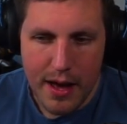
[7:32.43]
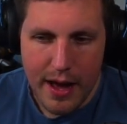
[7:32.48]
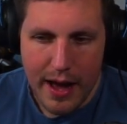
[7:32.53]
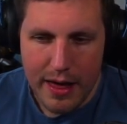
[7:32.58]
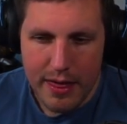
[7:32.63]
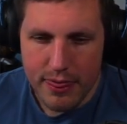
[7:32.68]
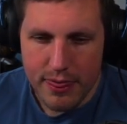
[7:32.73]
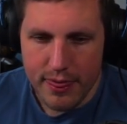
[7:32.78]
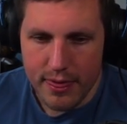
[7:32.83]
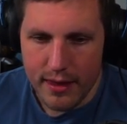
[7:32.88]
I
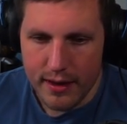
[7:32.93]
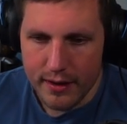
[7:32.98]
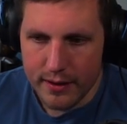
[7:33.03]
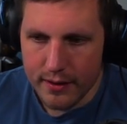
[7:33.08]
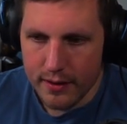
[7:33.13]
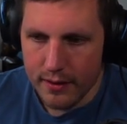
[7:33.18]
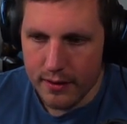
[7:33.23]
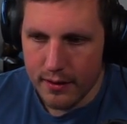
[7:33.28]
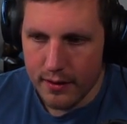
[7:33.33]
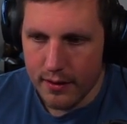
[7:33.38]

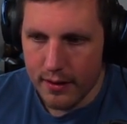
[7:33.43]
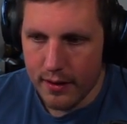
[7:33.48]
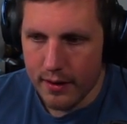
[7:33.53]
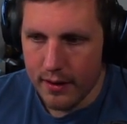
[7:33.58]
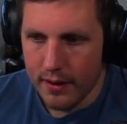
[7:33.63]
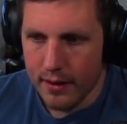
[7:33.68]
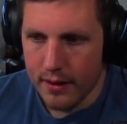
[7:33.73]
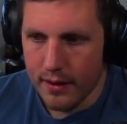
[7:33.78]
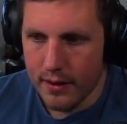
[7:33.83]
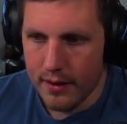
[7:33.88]
think
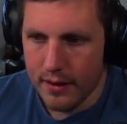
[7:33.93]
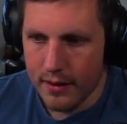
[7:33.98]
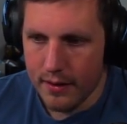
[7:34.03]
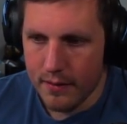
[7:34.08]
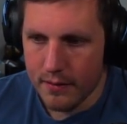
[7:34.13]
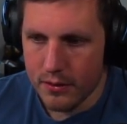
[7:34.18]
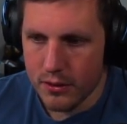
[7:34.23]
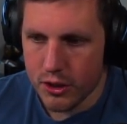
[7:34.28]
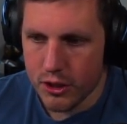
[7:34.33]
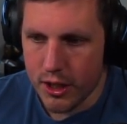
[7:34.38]

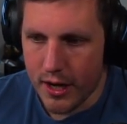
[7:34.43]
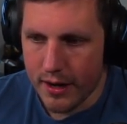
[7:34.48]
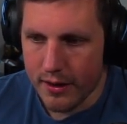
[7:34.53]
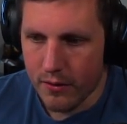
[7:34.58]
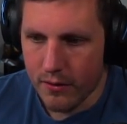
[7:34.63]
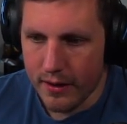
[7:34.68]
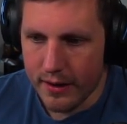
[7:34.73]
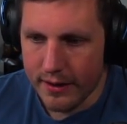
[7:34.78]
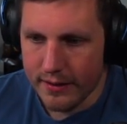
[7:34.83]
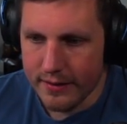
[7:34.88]
shot
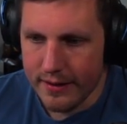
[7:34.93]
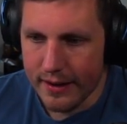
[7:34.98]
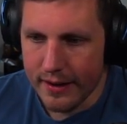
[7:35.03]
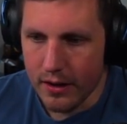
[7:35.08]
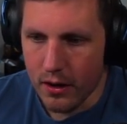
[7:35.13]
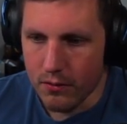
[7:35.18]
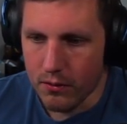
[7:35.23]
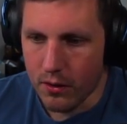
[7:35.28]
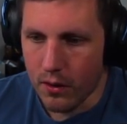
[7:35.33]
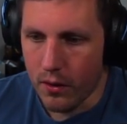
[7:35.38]
creating
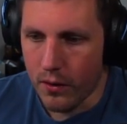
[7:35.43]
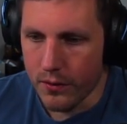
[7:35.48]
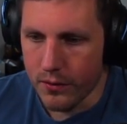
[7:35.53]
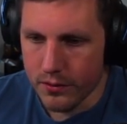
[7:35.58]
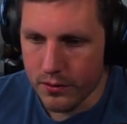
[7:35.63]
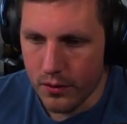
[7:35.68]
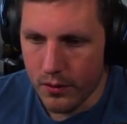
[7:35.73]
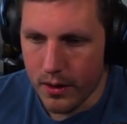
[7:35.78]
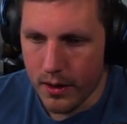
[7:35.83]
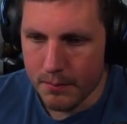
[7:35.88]
takeover
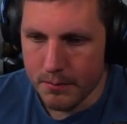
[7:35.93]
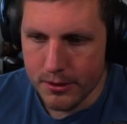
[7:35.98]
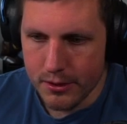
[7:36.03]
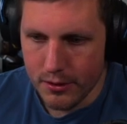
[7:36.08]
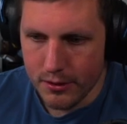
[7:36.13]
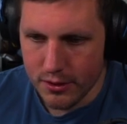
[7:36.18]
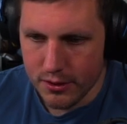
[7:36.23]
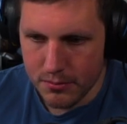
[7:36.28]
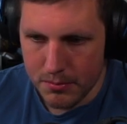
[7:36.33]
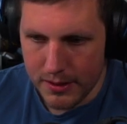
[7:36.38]
also ups
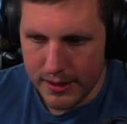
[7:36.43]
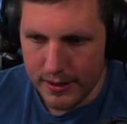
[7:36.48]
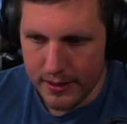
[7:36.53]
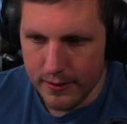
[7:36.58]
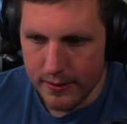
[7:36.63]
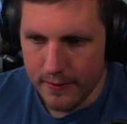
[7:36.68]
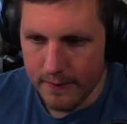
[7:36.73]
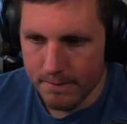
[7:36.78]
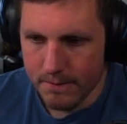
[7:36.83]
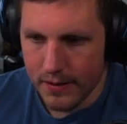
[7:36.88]
your speed
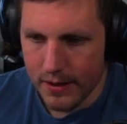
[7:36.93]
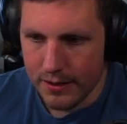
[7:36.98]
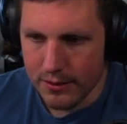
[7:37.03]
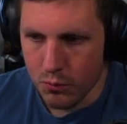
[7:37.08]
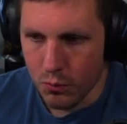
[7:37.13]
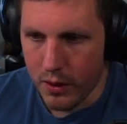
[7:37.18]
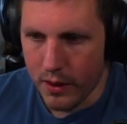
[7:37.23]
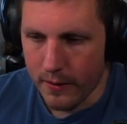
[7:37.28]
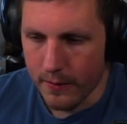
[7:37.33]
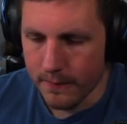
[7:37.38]
as
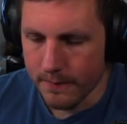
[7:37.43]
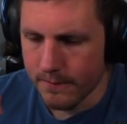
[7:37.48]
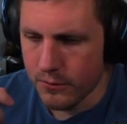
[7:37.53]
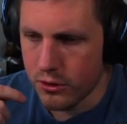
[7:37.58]
well.